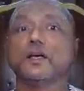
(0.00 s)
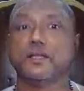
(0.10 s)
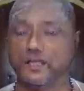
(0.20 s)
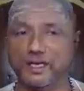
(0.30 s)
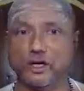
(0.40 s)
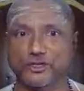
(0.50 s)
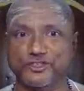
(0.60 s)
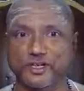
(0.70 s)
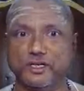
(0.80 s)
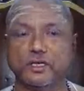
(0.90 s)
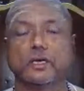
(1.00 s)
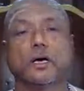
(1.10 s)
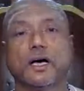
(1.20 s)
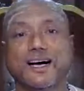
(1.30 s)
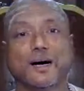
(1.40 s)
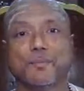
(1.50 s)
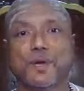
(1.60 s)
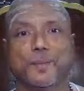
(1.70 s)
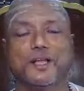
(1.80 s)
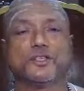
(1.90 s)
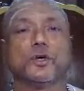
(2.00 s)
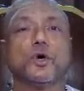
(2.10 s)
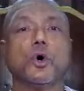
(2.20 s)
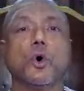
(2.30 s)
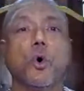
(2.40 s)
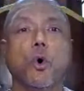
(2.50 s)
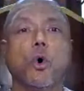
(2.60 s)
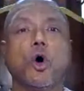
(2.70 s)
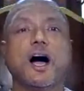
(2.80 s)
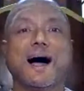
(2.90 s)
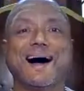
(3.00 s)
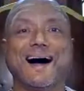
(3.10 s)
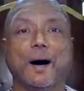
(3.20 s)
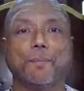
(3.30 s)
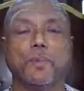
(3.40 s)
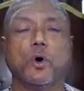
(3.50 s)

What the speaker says: the consonant, remains. O, om.